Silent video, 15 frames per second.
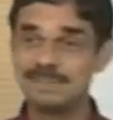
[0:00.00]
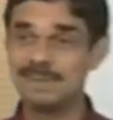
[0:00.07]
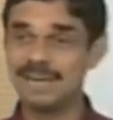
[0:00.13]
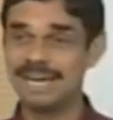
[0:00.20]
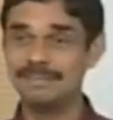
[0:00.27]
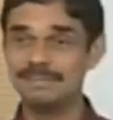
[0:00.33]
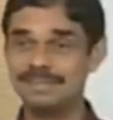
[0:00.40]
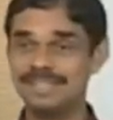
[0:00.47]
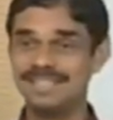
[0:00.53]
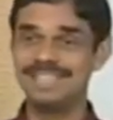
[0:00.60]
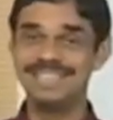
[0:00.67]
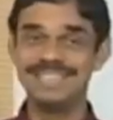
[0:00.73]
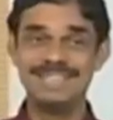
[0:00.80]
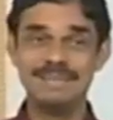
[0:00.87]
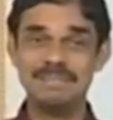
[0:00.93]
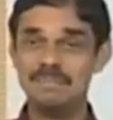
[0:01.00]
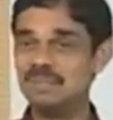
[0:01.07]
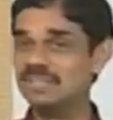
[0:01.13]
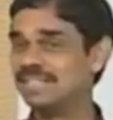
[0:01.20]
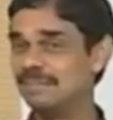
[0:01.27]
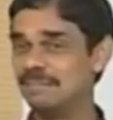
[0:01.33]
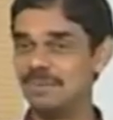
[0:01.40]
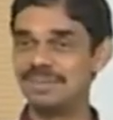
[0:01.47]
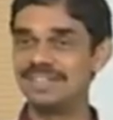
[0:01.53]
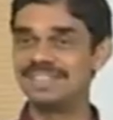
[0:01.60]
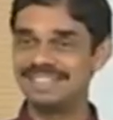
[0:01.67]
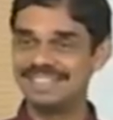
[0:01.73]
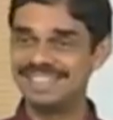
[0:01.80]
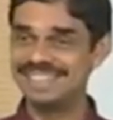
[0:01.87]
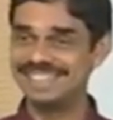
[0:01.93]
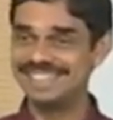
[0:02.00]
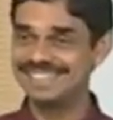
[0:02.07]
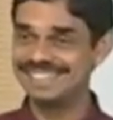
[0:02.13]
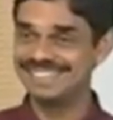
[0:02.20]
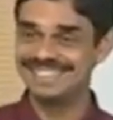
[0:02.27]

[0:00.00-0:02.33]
is perhaps the most important thing in